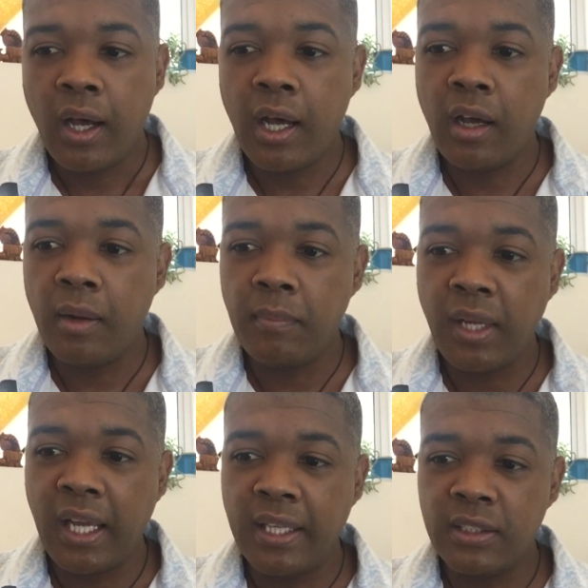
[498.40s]

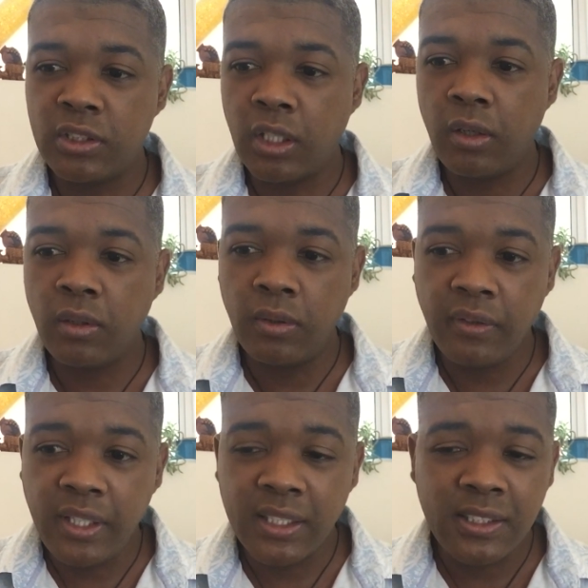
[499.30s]
And so
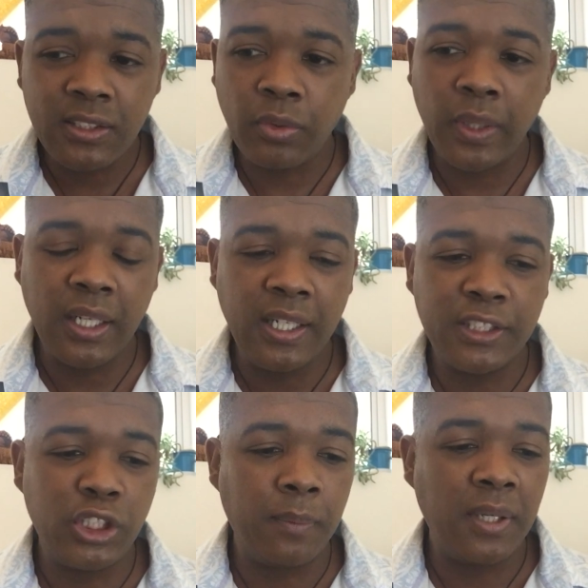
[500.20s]
this is really a
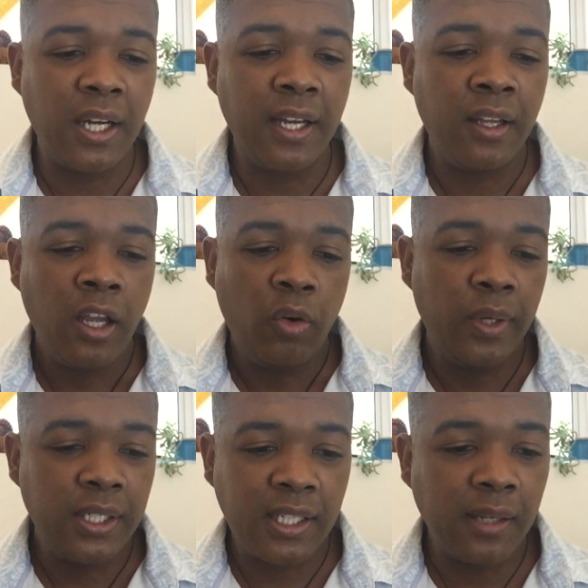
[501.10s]
Gemini. When
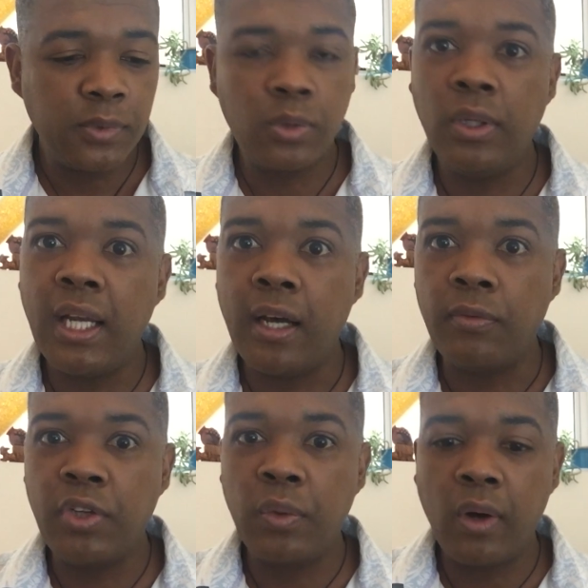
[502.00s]
it comes to
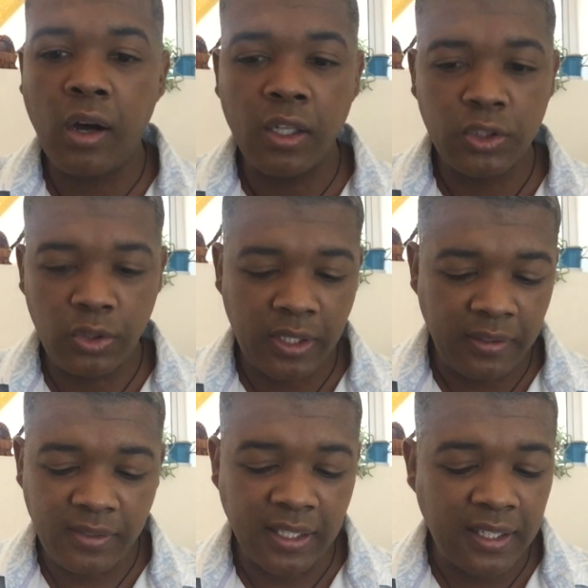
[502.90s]
love, you are asked to
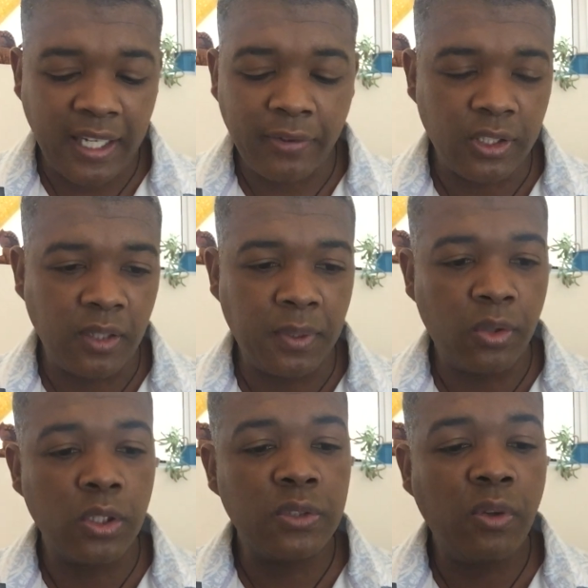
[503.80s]
give that clarity,
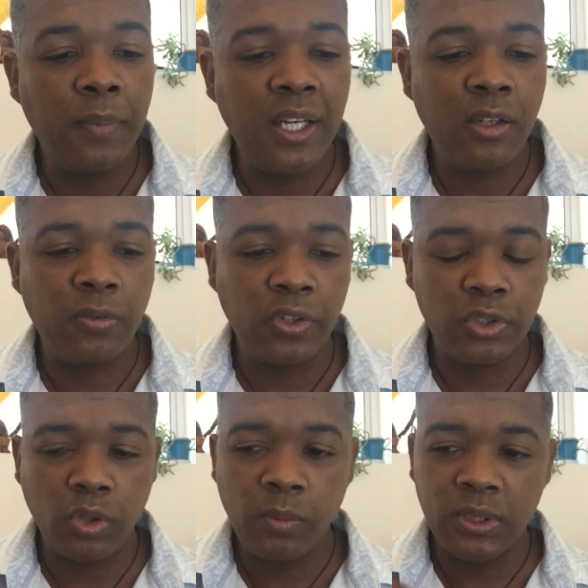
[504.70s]
because for many of you,
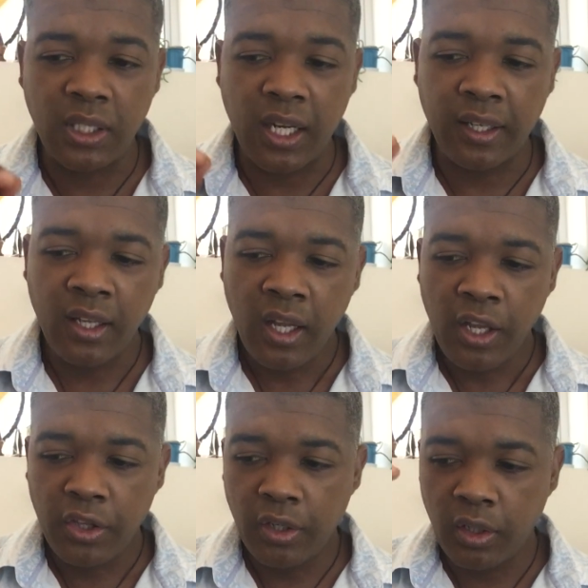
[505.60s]
it's almost like,
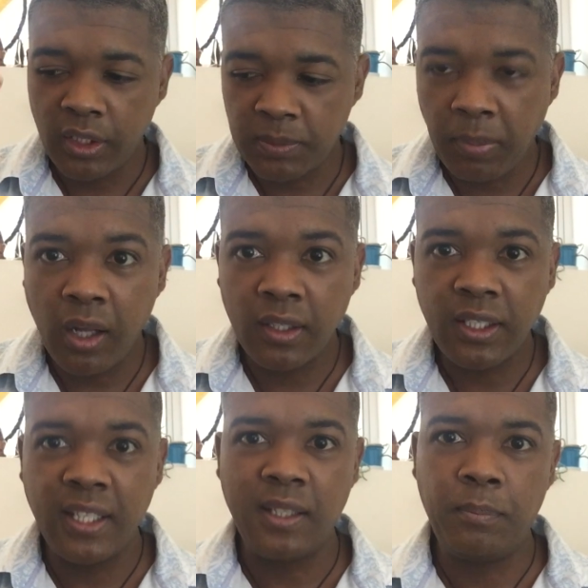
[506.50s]
you know, it's
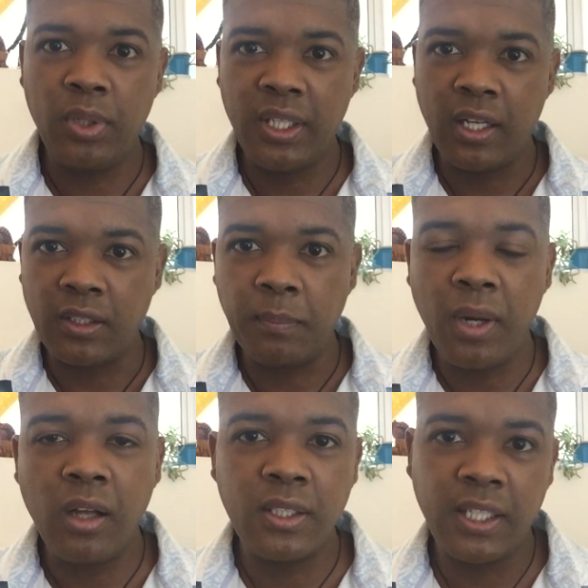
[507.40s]
planting and then pulling out and
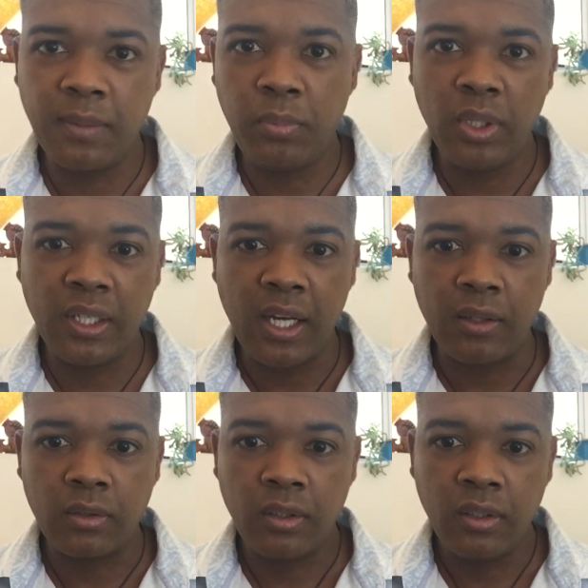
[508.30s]
planting and pulling
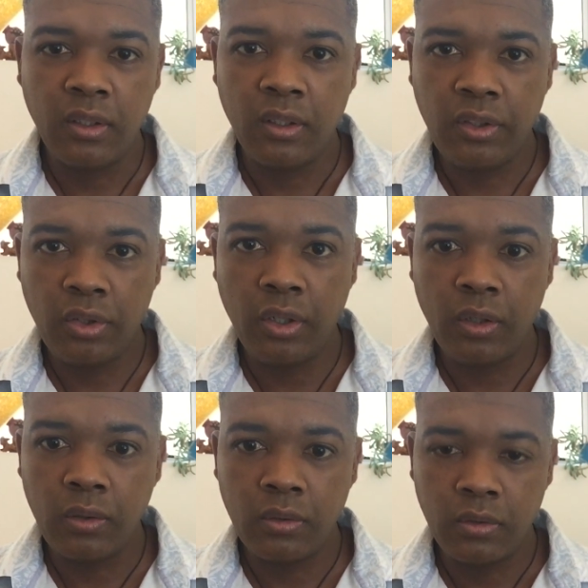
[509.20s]
out, you
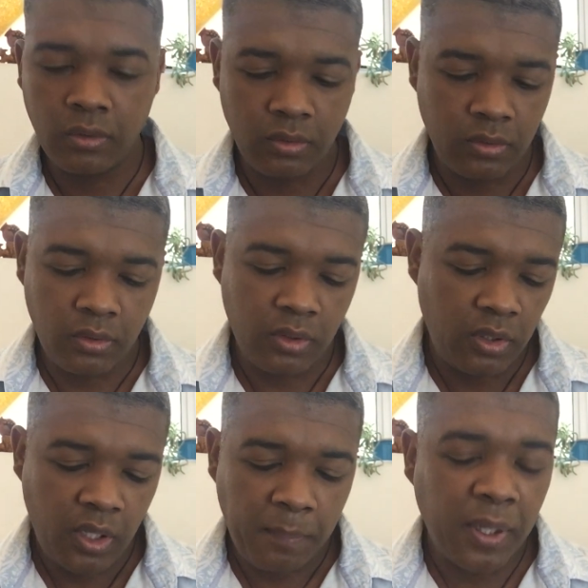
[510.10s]
know.
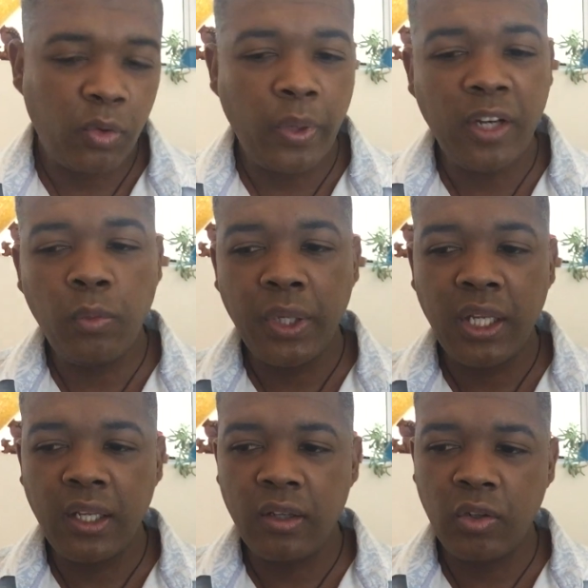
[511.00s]
But when
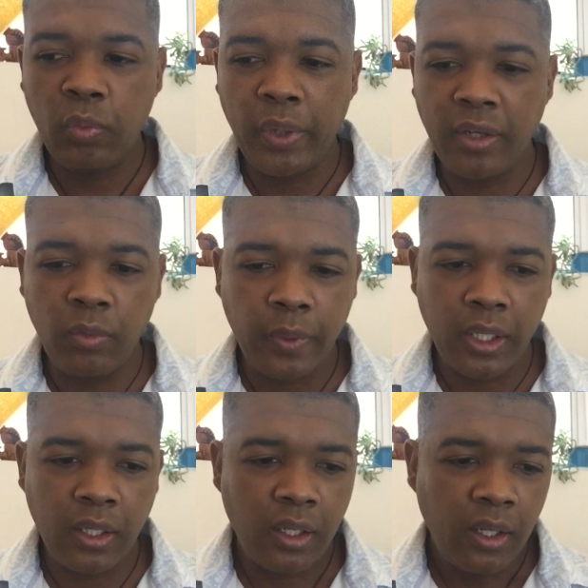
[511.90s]

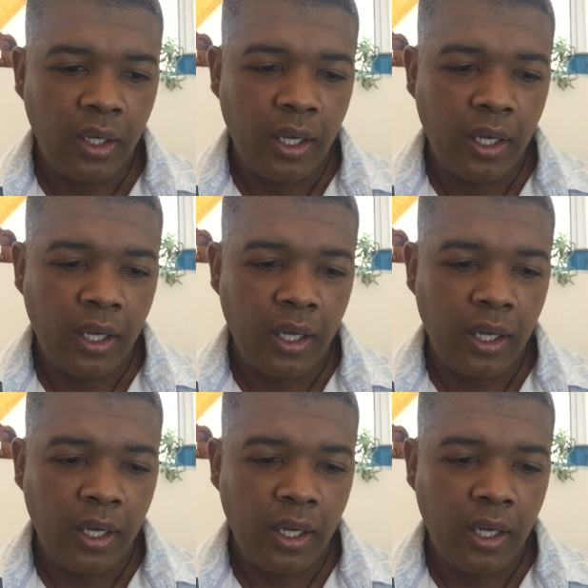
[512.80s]
we're